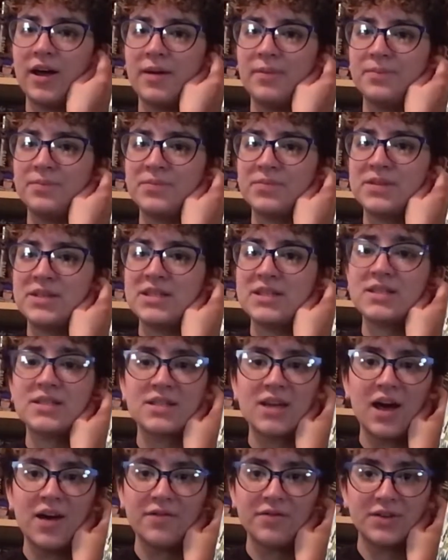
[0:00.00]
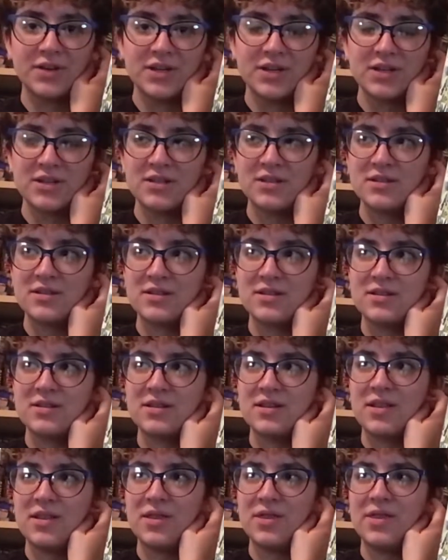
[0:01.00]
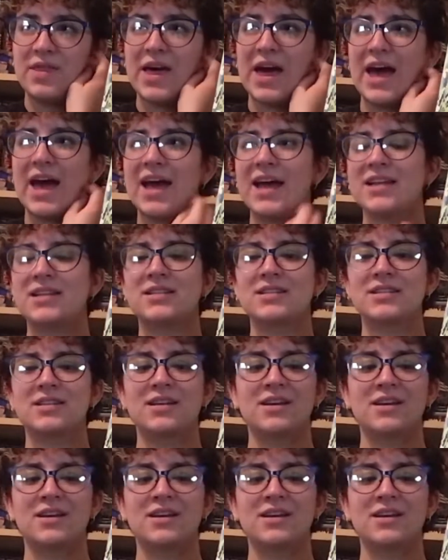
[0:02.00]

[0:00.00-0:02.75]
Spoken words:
discovers that